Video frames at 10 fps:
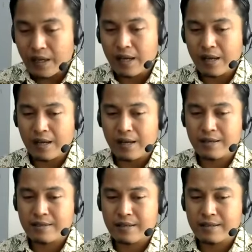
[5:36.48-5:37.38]
uh,
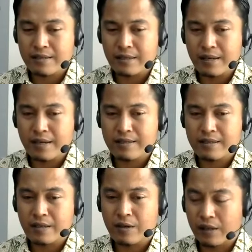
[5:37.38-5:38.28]
since it is
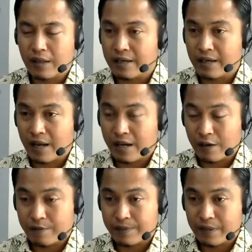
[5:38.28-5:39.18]
an online kind
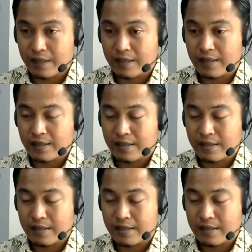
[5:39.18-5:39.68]
of uh,